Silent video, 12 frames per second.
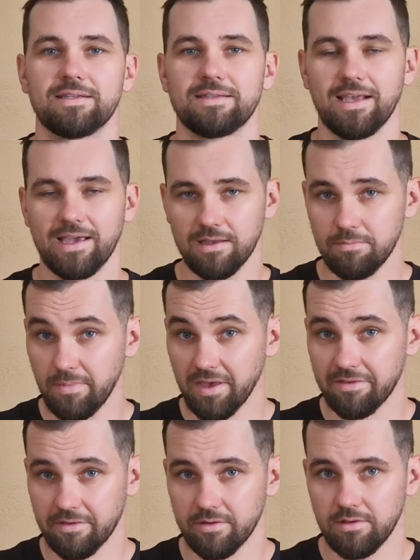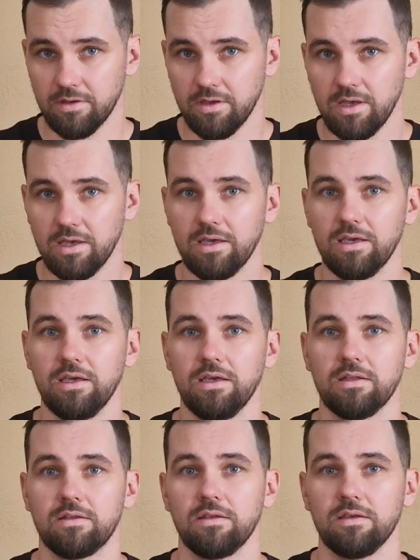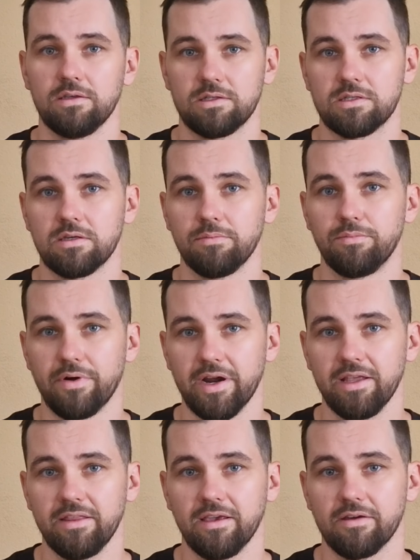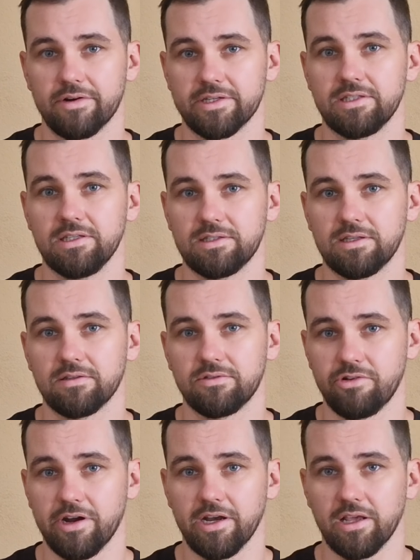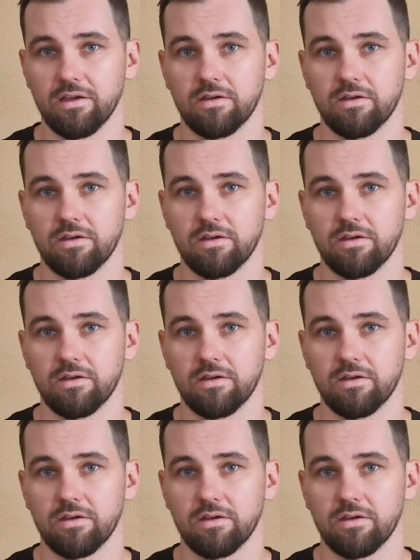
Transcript: second method is breathing resistant training.